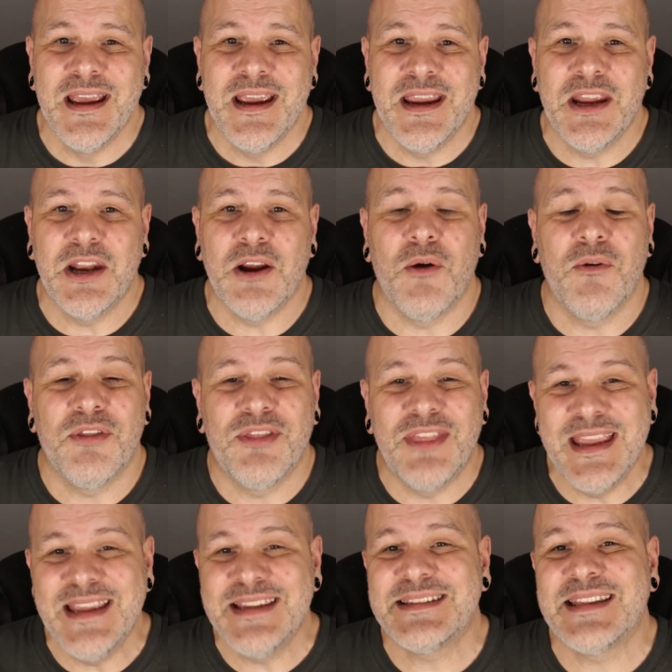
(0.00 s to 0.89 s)

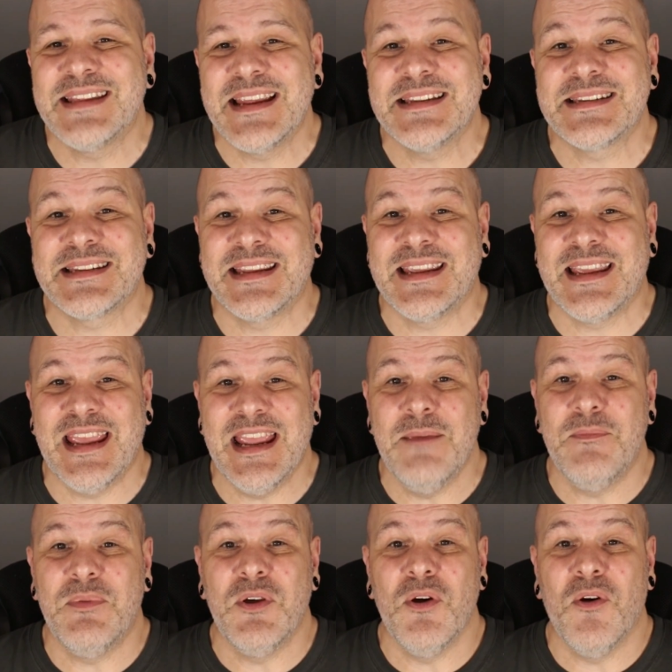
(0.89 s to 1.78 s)
These things
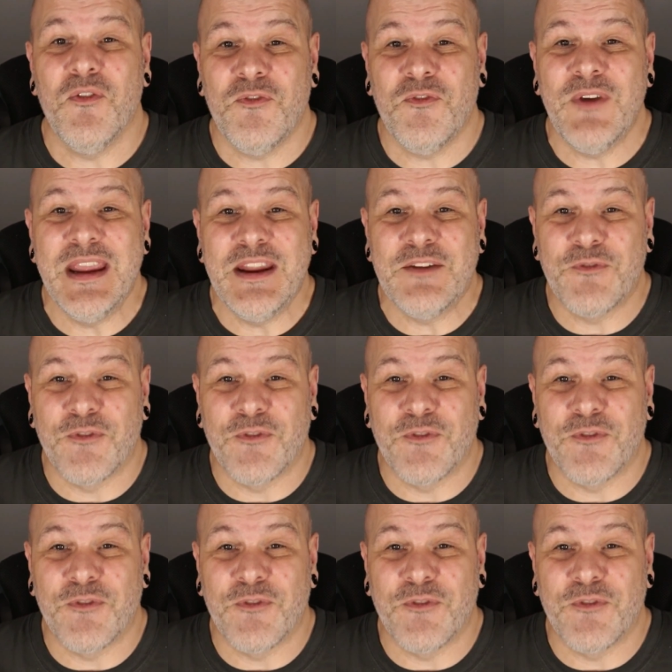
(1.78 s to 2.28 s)
keep your feed